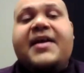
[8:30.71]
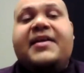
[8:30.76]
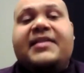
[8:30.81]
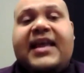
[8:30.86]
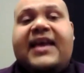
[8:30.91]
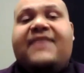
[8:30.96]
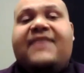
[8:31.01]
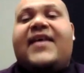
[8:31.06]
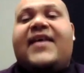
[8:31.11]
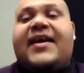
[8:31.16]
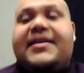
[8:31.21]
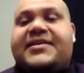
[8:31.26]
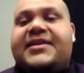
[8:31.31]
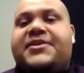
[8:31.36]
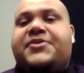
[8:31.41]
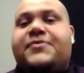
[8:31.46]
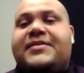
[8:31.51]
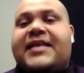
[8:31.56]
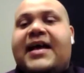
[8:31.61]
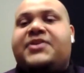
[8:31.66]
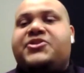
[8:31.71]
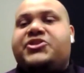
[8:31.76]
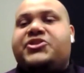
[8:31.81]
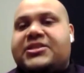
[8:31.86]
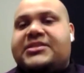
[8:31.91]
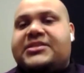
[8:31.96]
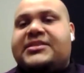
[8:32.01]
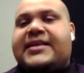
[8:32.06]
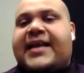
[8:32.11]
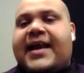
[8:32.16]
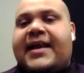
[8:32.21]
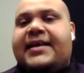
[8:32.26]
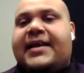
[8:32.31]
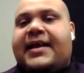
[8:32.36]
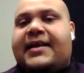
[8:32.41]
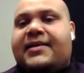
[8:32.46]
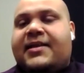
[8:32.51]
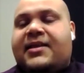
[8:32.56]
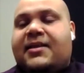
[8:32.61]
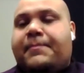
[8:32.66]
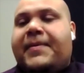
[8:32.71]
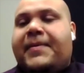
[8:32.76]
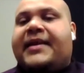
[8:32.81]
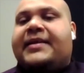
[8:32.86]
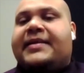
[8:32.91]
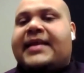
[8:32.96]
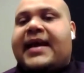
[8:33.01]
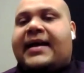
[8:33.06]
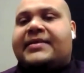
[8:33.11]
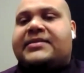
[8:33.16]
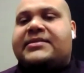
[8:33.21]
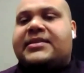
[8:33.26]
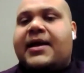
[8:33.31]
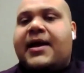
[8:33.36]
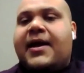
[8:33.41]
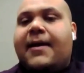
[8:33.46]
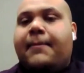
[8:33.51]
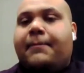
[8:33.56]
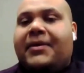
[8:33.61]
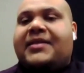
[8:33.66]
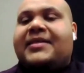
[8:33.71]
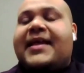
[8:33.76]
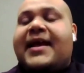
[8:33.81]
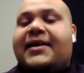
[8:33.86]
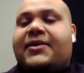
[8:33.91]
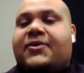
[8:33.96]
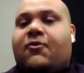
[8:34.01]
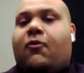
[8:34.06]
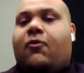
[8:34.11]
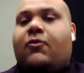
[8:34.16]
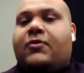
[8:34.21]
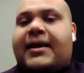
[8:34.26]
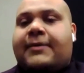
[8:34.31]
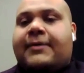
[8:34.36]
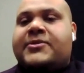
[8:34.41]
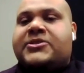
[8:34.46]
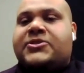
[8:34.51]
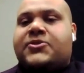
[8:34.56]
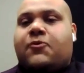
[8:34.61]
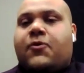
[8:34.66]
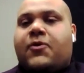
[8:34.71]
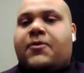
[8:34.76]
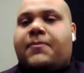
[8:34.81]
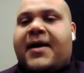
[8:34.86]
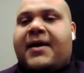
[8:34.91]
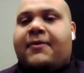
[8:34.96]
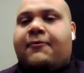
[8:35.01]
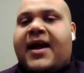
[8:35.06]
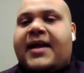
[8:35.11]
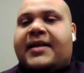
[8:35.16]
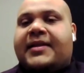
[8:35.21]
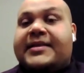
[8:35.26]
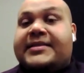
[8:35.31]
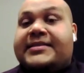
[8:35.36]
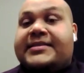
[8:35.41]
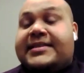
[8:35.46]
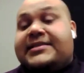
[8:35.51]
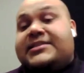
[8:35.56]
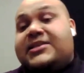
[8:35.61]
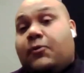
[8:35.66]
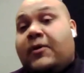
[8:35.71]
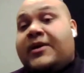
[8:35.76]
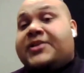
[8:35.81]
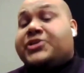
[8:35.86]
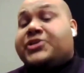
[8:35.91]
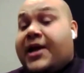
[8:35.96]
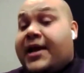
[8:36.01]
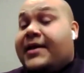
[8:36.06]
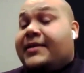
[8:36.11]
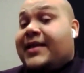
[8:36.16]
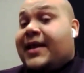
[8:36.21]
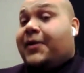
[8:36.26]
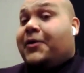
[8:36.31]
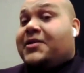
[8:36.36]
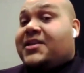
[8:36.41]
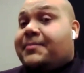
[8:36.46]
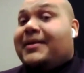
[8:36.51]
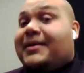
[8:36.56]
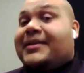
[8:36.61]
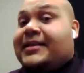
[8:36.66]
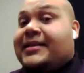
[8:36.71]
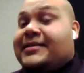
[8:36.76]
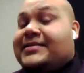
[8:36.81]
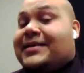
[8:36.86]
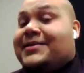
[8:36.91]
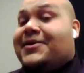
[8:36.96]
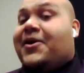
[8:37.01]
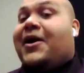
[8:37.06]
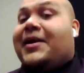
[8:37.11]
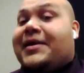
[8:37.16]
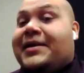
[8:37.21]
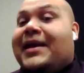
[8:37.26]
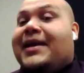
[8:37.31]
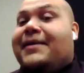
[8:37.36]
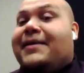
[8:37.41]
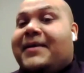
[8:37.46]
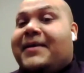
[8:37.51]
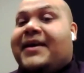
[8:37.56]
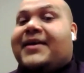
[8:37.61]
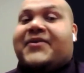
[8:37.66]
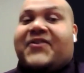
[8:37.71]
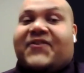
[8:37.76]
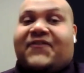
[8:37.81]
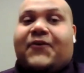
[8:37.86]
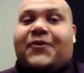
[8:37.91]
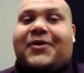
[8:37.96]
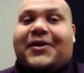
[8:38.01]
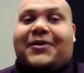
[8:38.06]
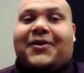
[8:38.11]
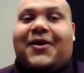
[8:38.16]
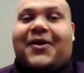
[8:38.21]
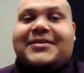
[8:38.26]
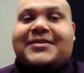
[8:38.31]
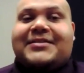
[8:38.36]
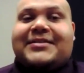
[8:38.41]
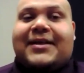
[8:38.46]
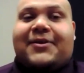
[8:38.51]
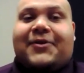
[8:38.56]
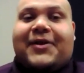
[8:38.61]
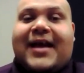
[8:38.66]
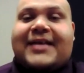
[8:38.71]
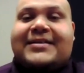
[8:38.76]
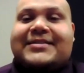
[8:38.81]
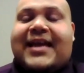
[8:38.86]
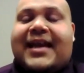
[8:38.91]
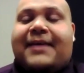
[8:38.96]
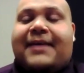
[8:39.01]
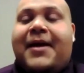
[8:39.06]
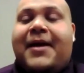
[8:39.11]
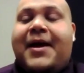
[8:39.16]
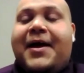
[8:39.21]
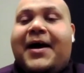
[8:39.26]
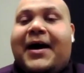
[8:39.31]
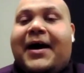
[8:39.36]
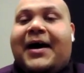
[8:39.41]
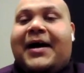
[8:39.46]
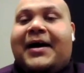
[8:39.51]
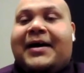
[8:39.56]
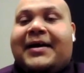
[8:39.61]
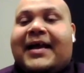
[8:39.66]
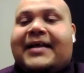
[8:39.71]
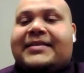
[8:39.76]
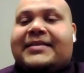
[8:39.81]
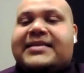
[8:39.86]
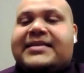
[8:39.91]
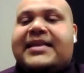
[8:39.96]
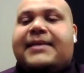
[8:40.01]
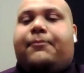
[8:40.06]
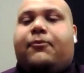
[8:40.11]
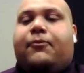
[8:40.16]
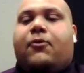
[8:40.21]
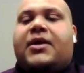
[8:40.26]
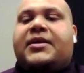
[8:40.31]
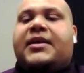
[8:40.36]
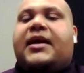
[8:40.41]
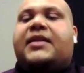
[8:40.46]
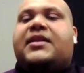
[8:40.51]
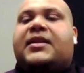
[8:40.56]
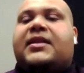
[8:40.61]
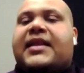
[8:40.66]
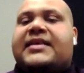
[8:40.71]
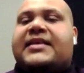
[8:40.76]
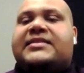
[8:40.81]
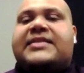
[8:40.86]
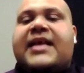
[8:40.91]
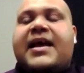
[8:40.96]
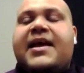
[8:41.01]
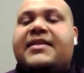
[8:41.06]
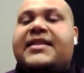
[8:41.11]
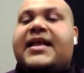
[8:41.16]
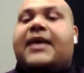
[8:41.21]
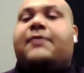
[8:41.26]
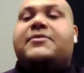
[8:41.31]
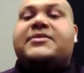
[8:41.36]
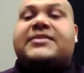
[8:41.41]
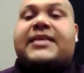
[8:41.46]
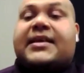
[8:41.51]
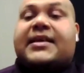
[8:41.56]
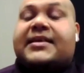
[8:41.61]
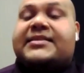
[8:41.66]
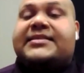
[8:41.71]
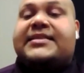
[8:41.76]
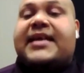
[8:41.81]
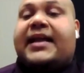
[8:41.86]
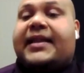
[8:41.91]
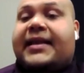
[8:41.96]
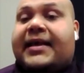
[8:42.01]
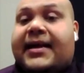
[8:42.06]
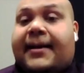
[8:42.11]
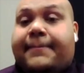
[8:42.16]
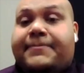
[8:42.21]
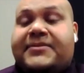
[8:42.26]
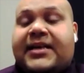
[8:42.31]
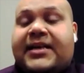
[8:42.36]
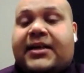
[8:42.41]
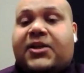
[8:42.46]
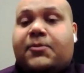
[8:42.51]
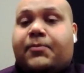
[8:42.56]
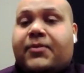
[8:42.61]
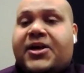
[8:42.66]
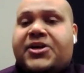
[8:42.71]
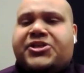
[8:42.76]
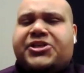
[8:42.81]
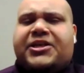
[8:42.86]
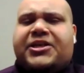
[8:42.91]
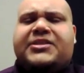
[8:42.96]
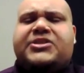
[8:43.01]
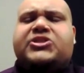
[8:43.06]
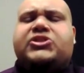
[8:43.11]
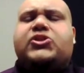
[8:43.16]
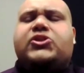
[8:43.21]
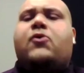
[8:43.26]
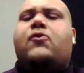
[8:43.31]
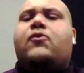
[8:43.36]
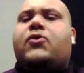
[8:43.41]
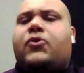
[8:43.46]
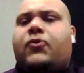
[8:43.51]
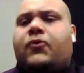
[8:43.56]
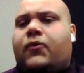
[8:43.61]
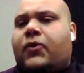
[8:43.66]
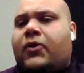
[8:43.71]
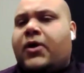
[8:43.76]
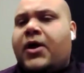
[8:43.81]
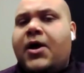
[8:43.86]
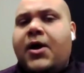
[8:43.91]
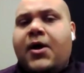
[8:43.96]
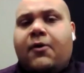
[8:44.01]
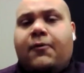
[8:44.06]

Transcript: They've had to do that just to get into the big dance. But that goal that was scored by Riley Cisa, which they ultimately did not need because Vernon lost their last game against Nipawin. Nonetheless, that was like a Stanley Cup celebration and so cool.